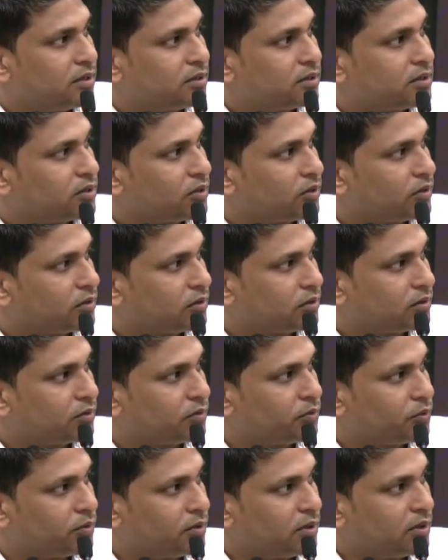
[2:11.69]

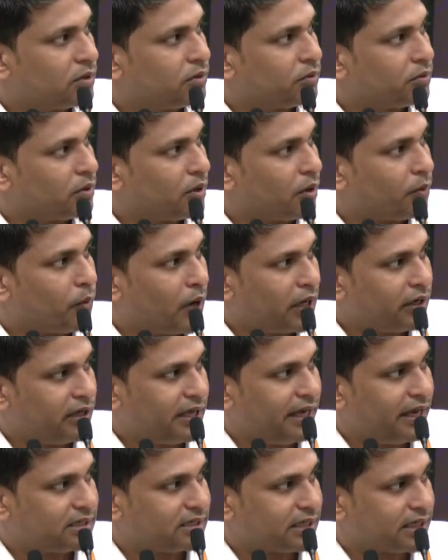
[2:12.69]
So what
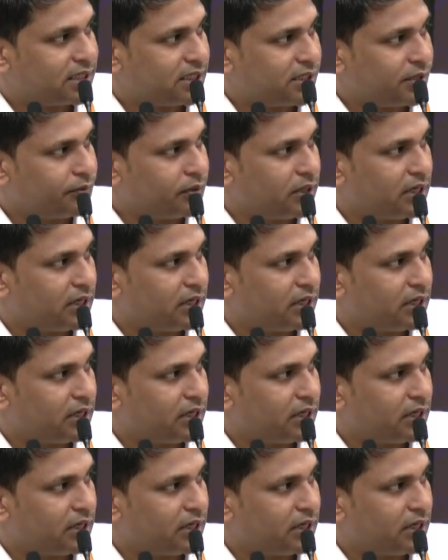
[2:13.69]
he has achieved